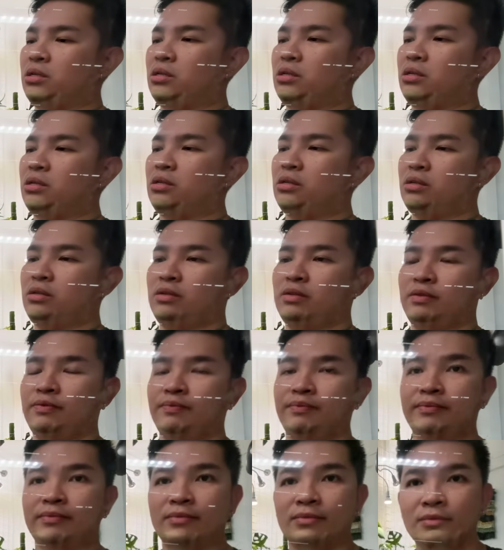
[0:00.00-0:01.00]
Mm.
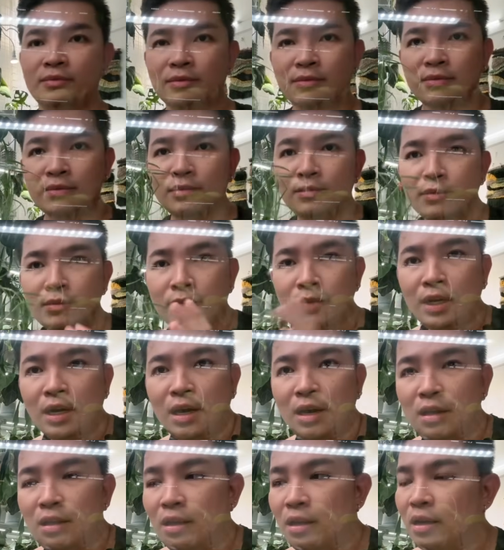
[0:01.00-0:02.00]

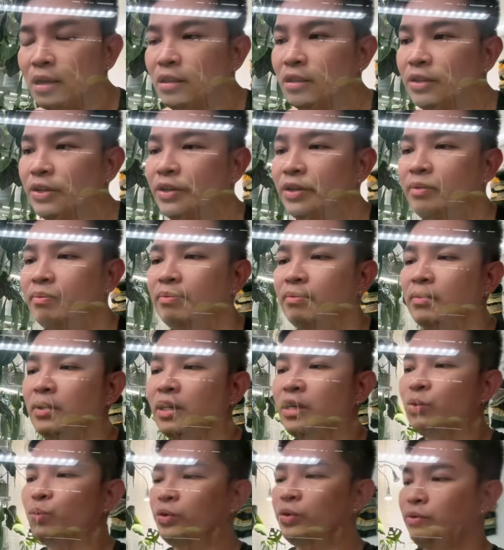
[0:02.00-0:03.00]
I think
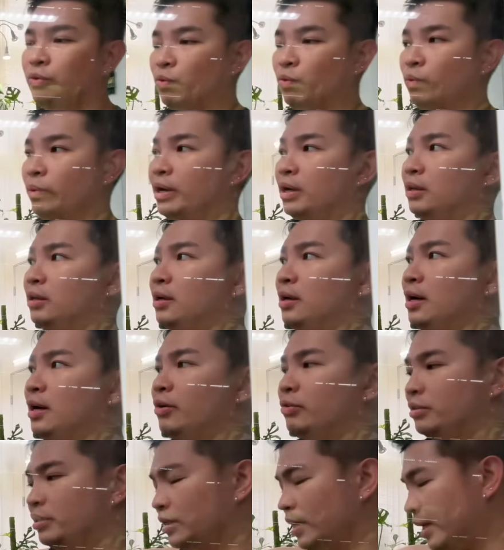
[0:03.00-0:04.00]
it would do well
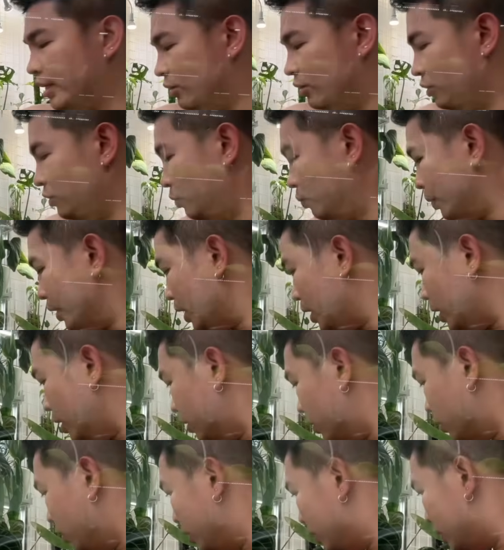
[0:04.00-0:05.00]
outside. So we're gonna
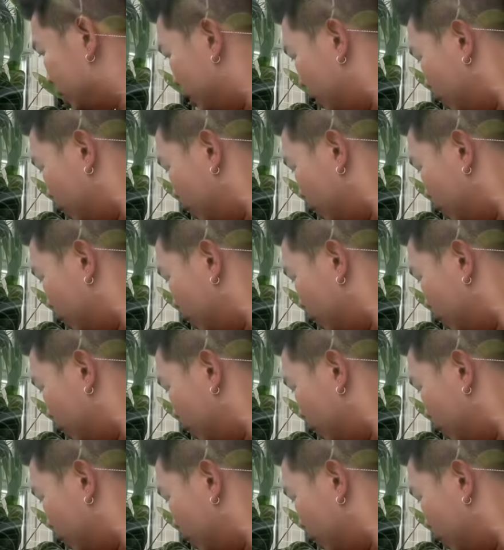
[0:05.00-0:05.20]
toss it